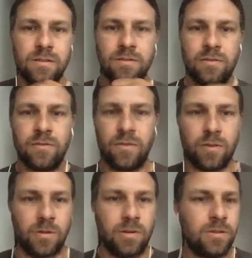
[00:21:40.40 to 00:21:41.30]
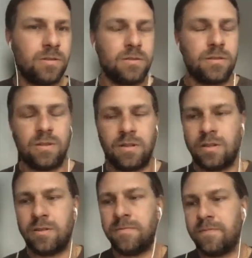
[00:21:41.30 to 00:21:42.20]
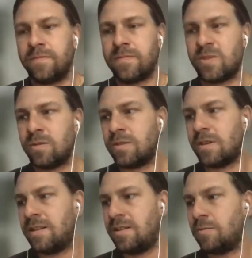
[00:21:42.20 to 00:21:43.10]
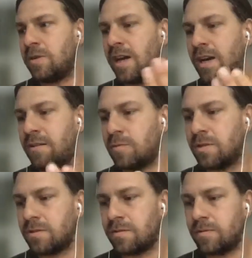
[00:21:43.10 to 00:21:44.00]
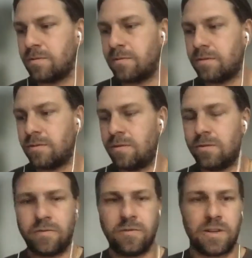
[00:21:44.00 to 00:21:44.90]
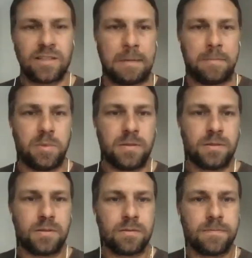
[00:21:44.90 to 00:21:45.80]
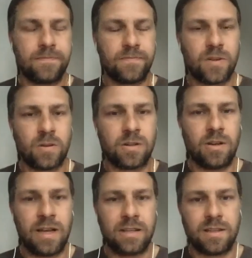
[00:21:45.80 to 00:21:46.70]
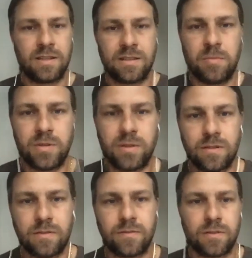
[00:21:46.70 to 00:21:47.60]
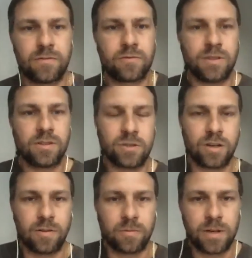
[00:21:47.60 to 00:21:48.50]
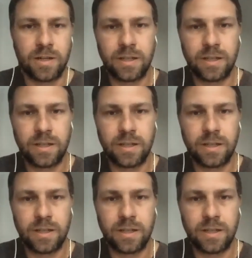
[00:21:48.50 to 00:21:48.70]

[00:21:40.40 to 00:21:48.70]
floor. So the idea we had was to look for examples or collect examples of research hardware,